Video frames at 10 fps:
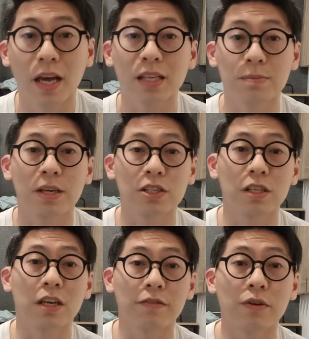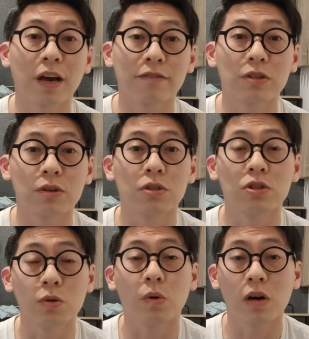especially if you have to go to
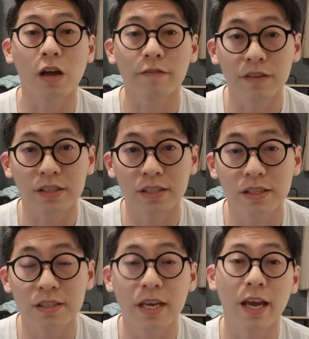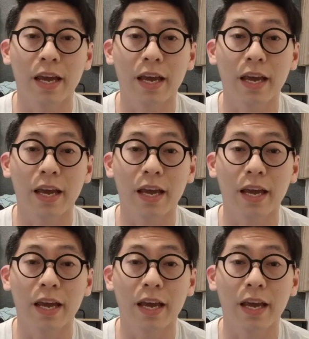two ward offices,